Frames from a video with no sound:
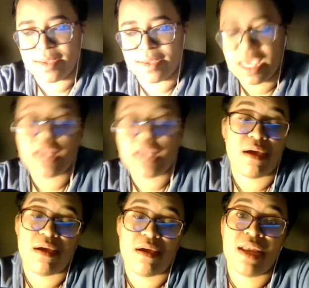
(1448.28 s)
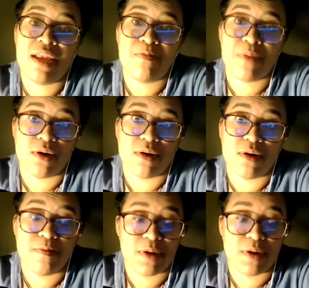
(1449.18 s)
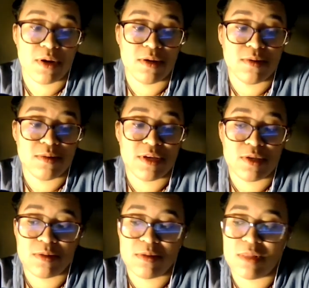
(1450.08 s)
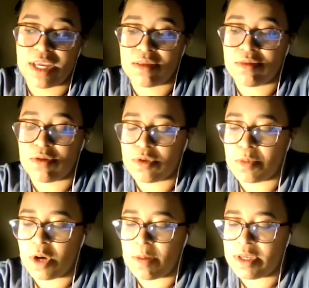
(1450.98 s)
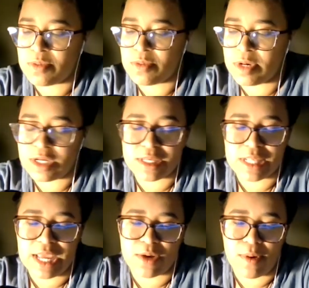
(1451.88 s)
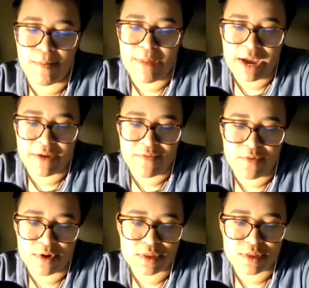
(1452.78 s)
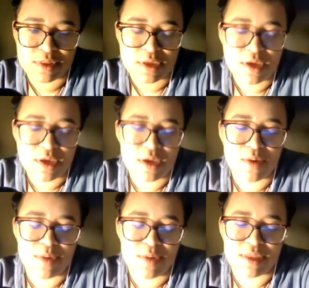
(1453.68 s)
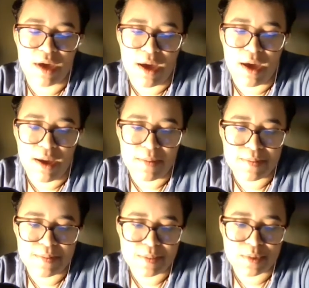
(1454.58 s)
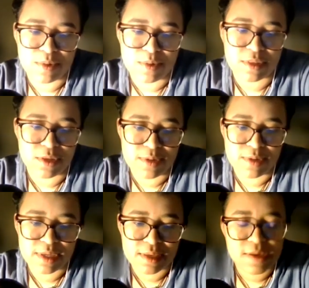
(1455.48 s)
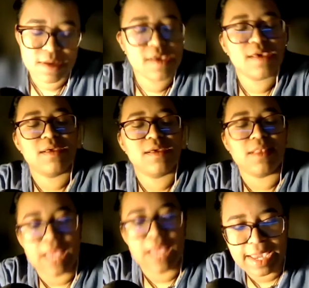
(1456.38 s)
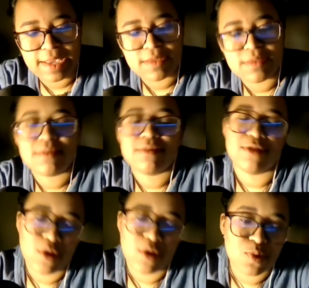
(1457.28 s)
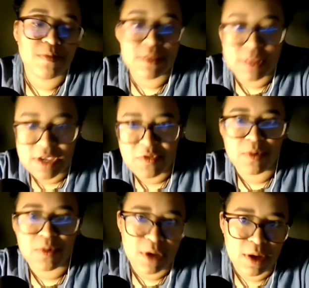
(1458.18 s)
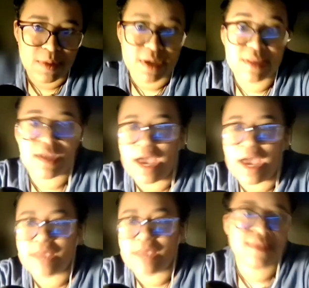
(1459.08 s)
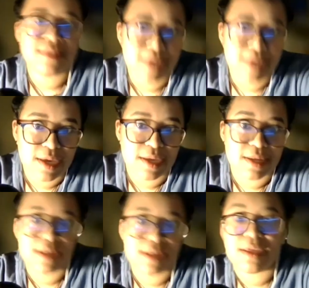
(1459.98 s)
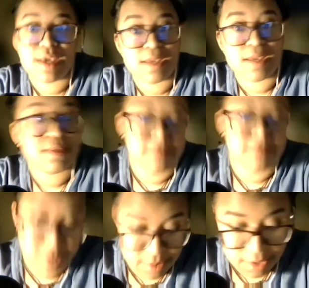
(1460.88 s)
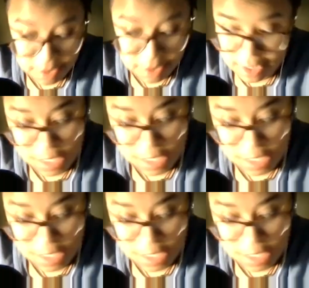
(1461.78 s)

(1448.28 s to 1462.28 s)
and Pearl, there's like those moments where she's like going back and forth with Lewis. Like those were believable moments. I could see it that they had something going on and they